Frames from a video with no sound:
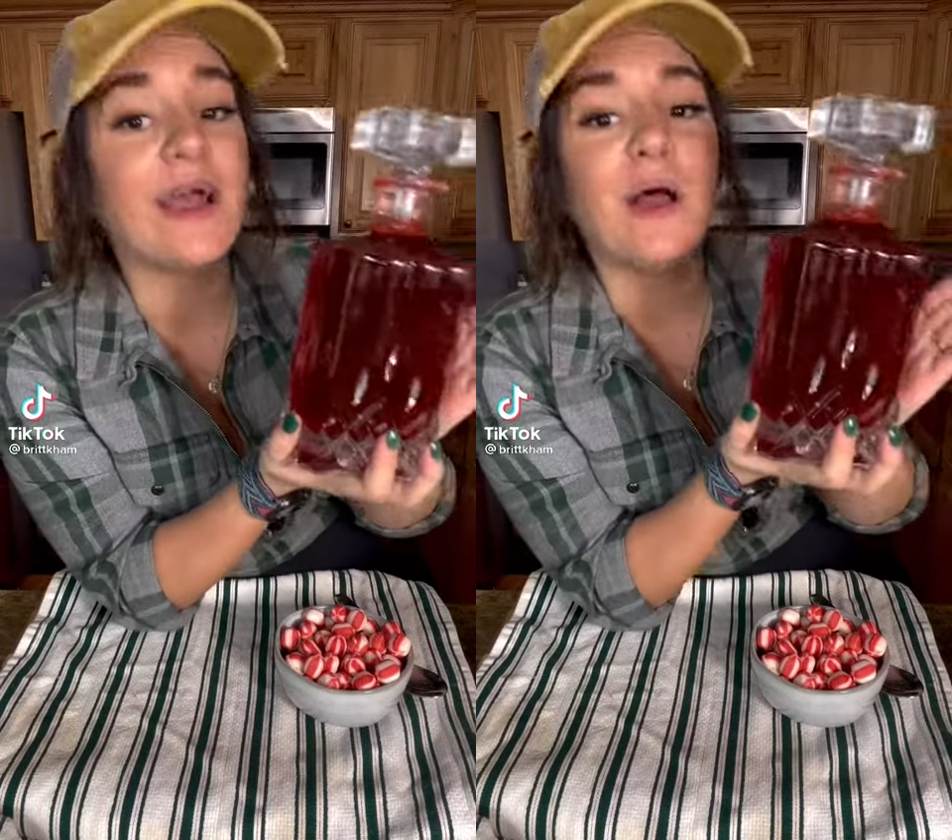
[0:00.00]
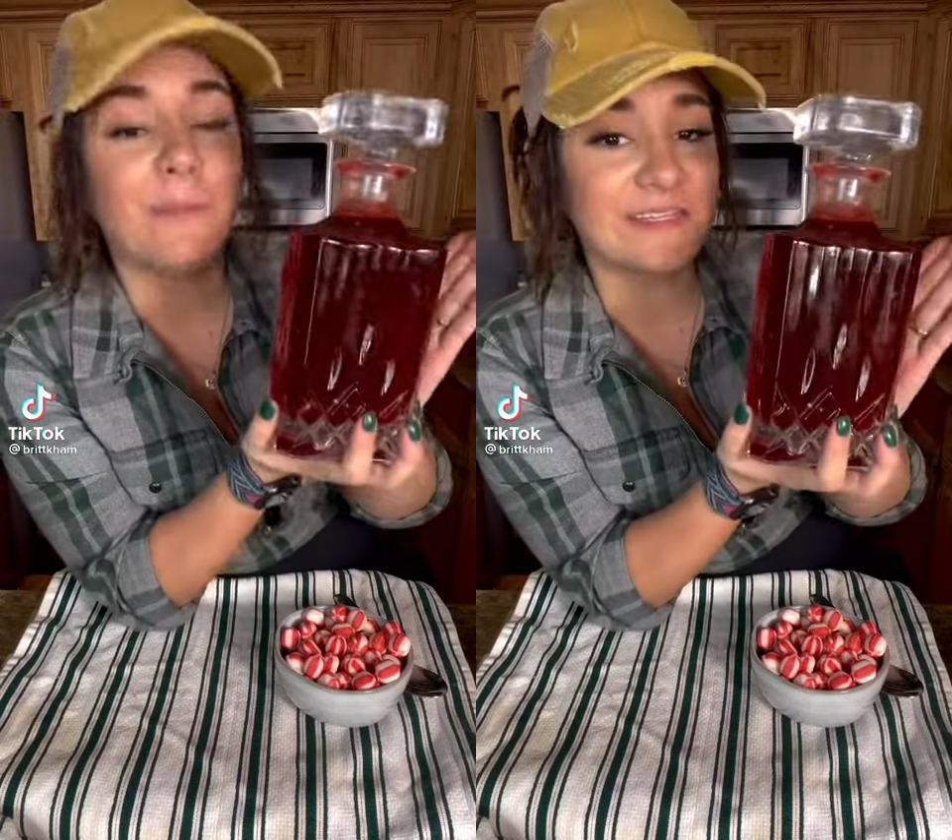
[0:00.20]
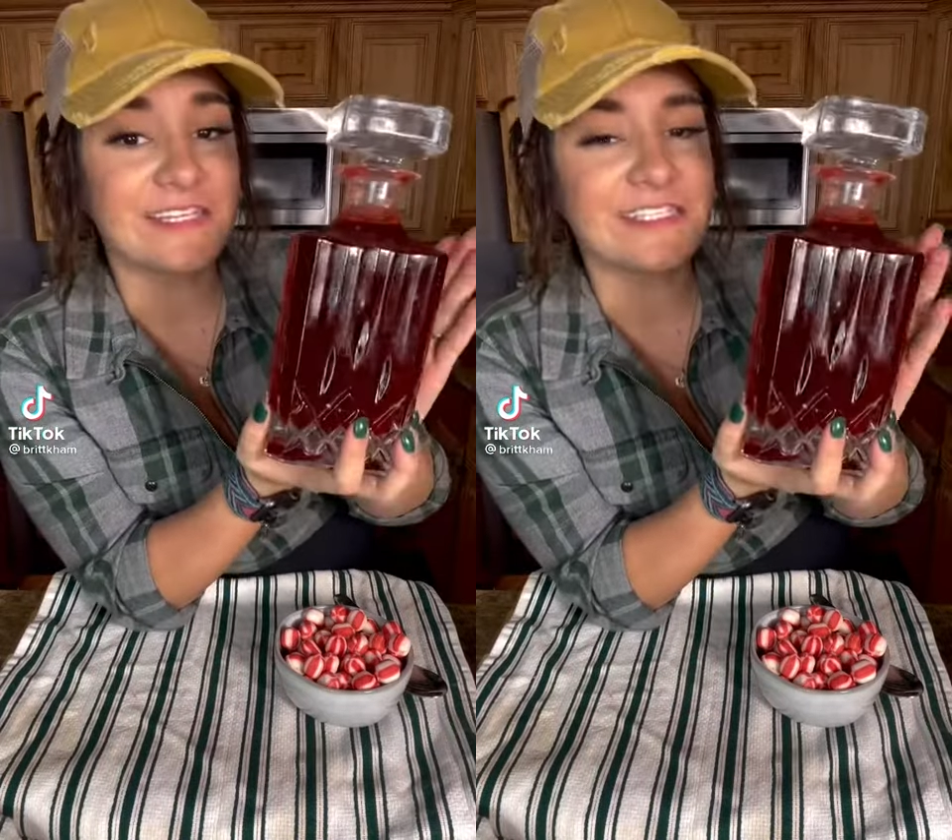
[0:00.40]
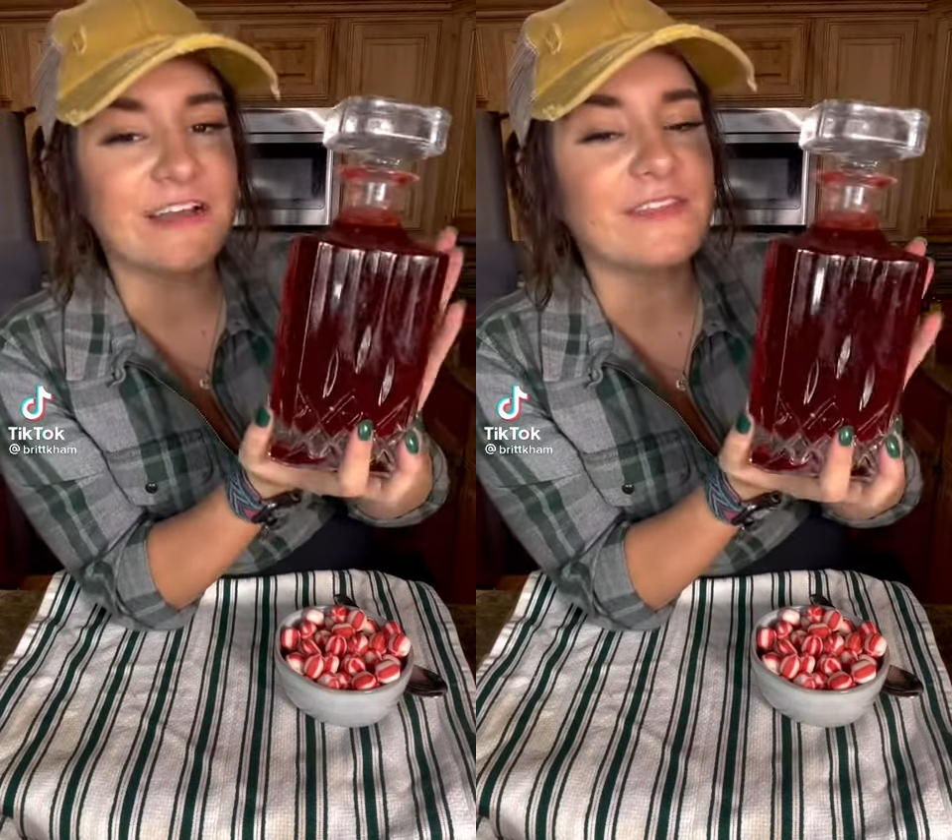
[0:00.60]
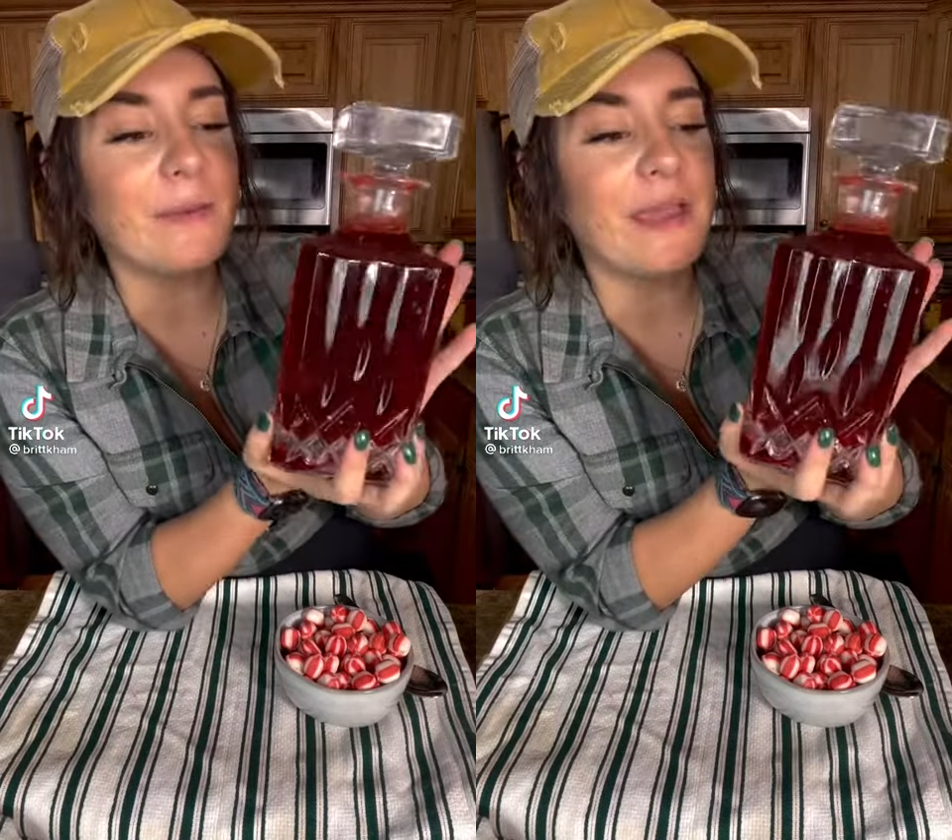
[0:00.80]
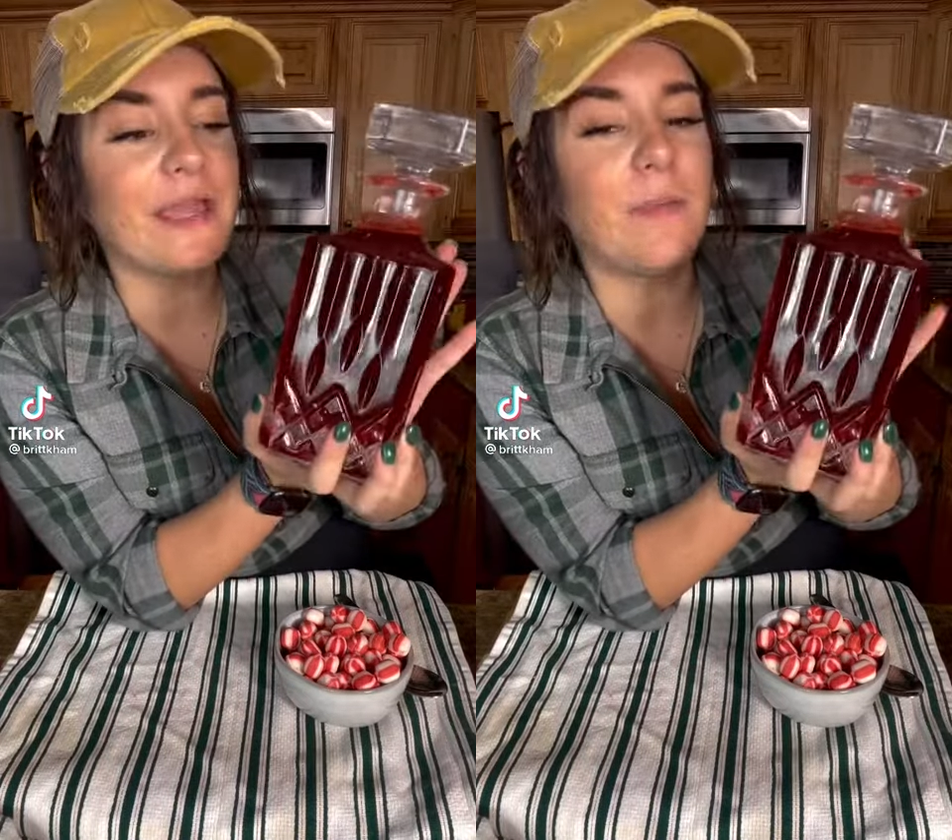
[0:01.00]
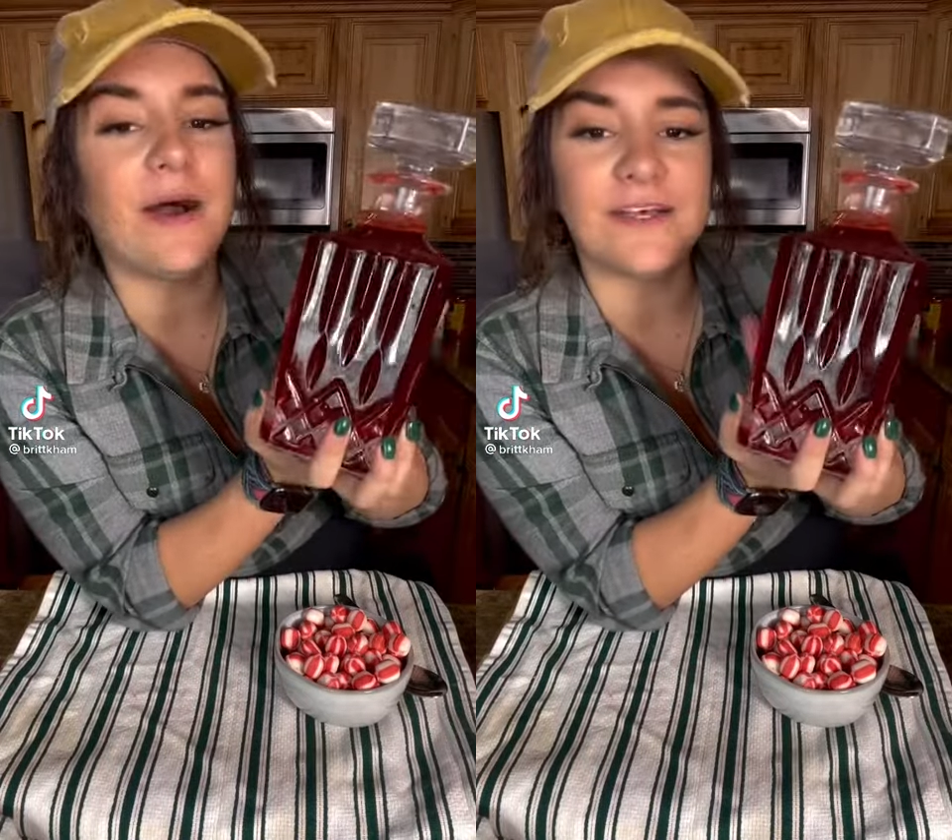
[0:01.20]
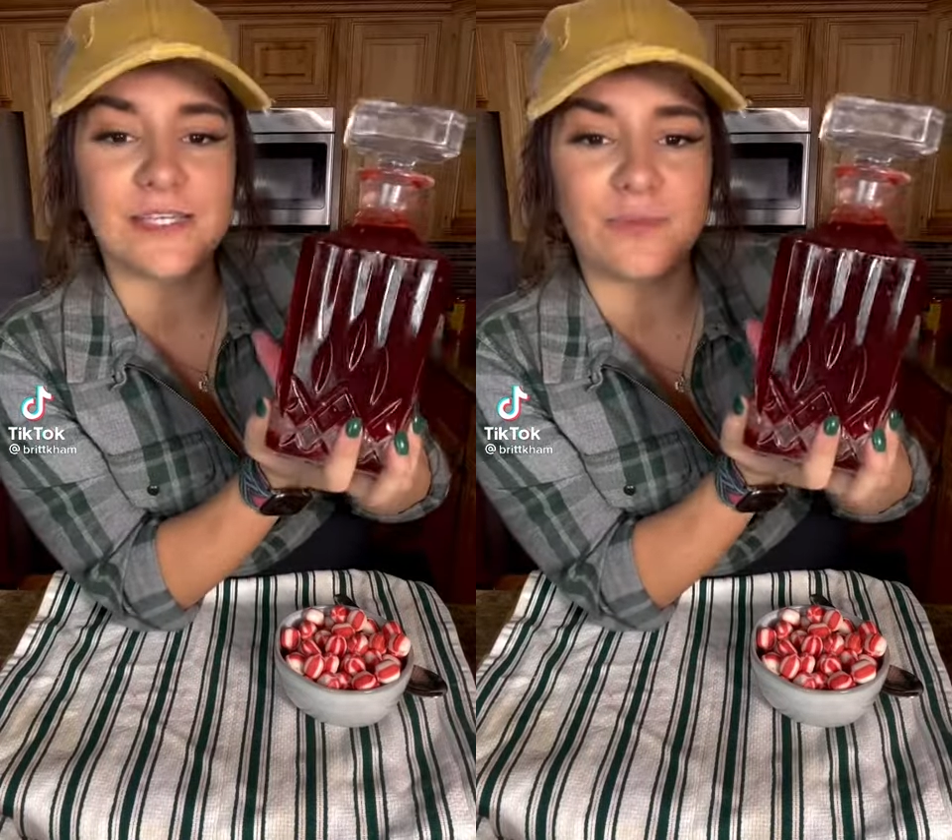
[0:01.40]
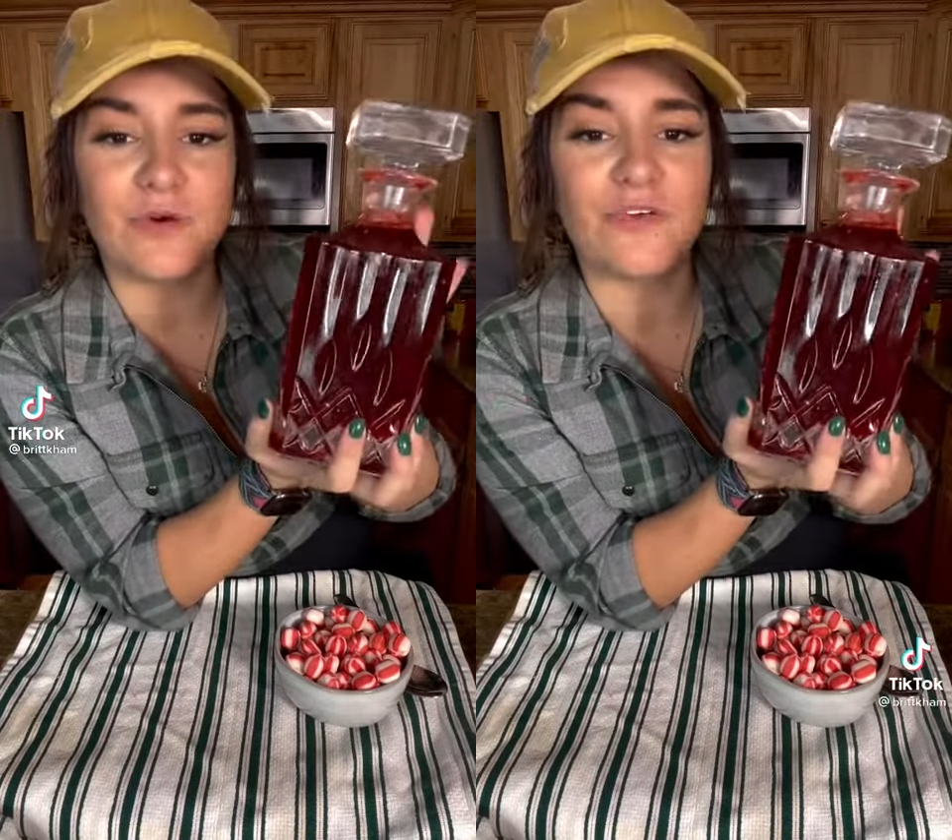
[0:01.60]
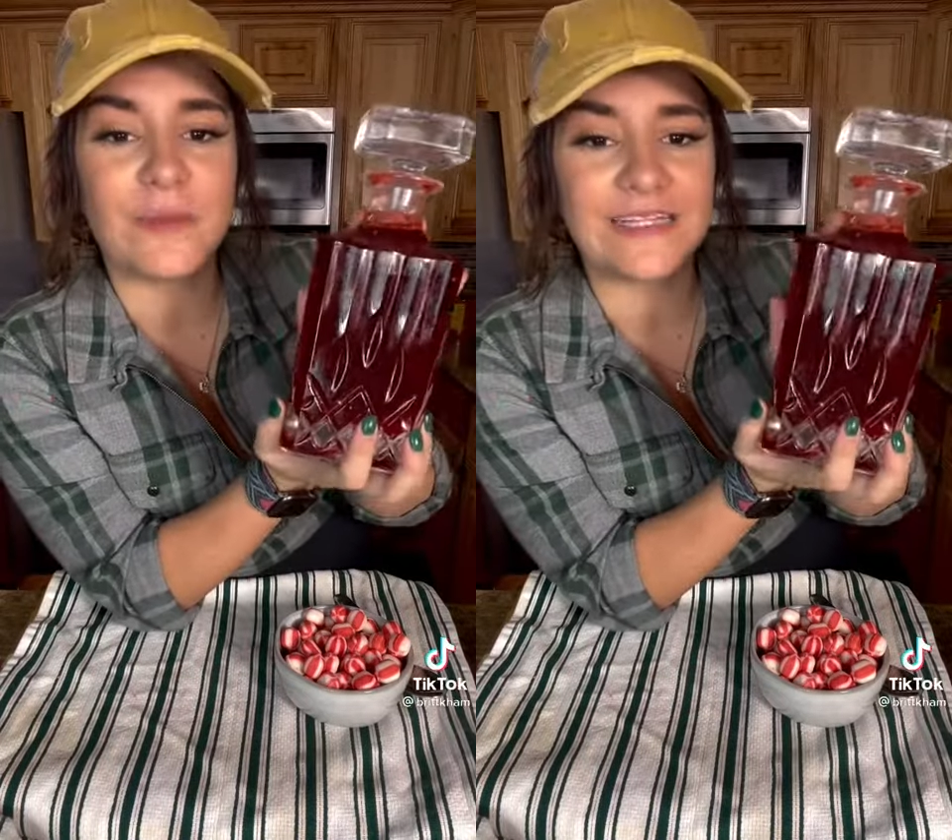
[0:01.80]
but the stuff that made it possible
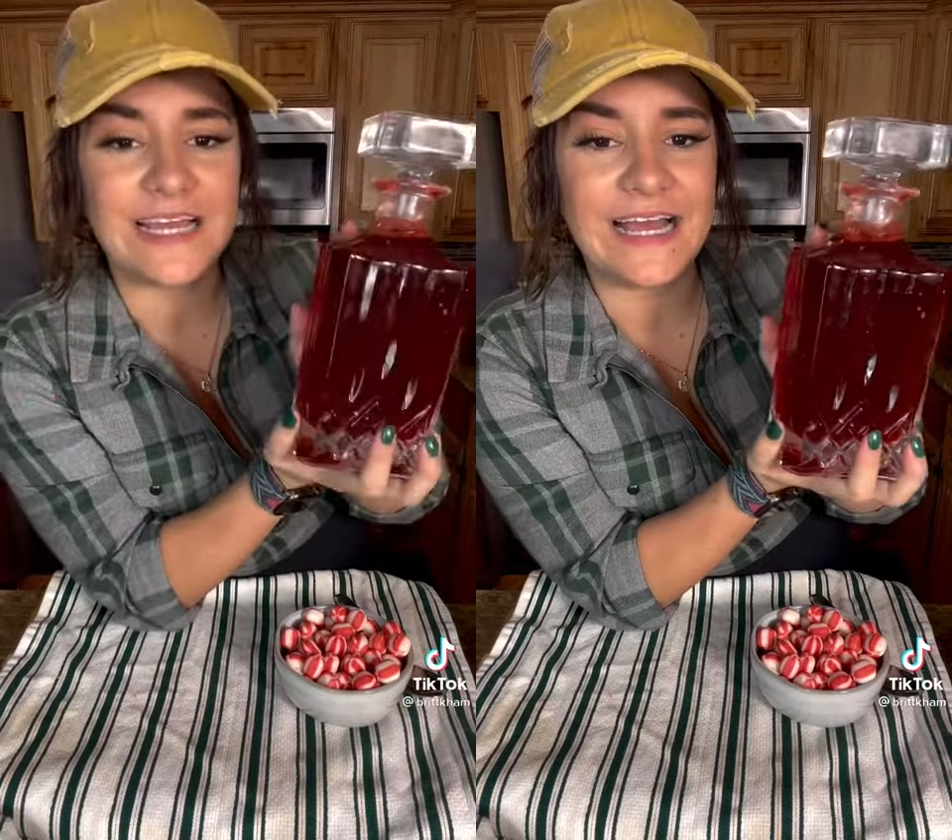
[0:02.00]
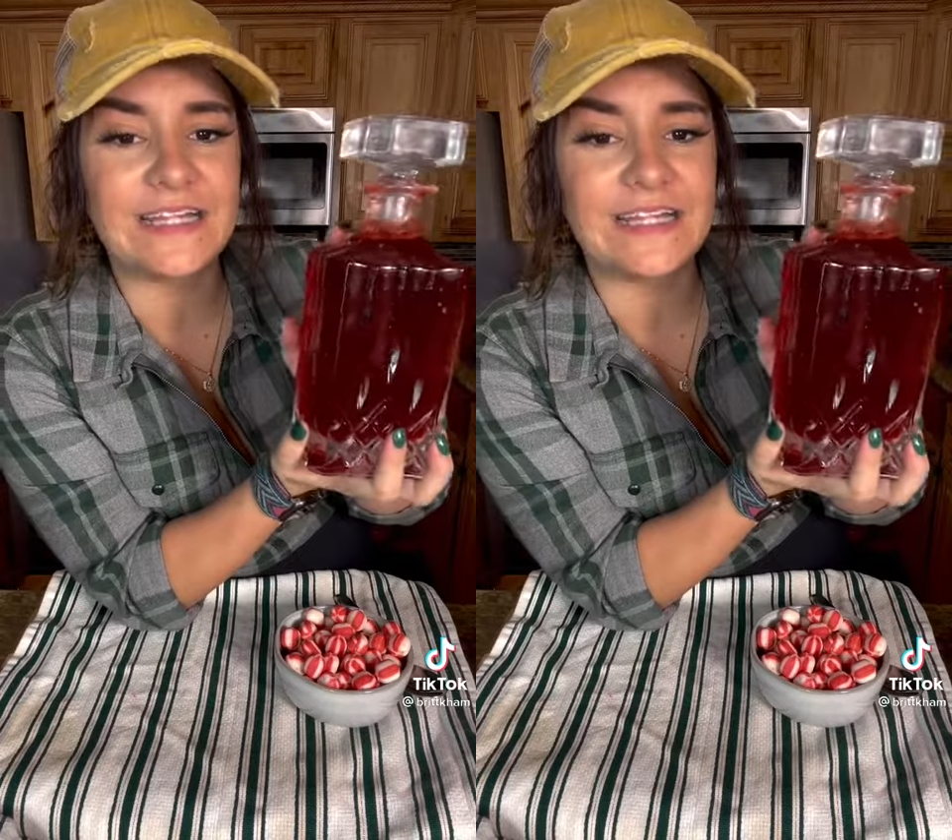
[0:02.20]
for my dad